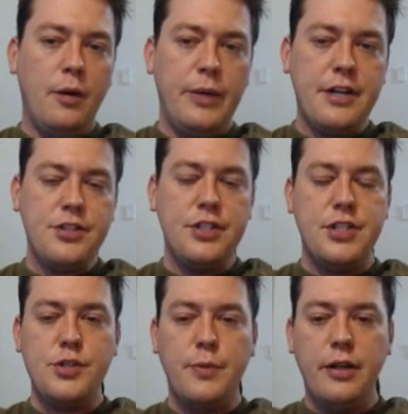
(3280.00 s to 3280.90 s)
We actually
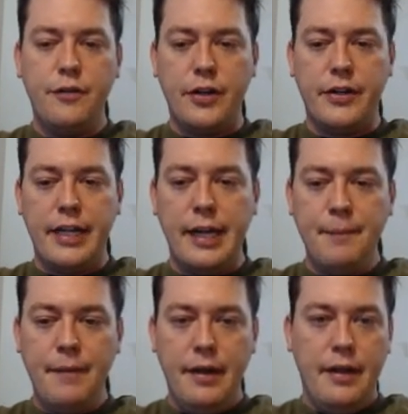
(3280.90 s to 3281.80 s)
just went over your
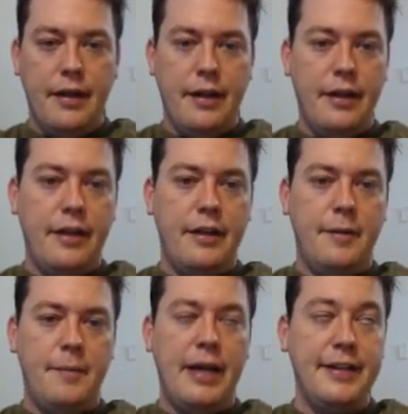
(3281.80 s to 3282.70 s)
game. I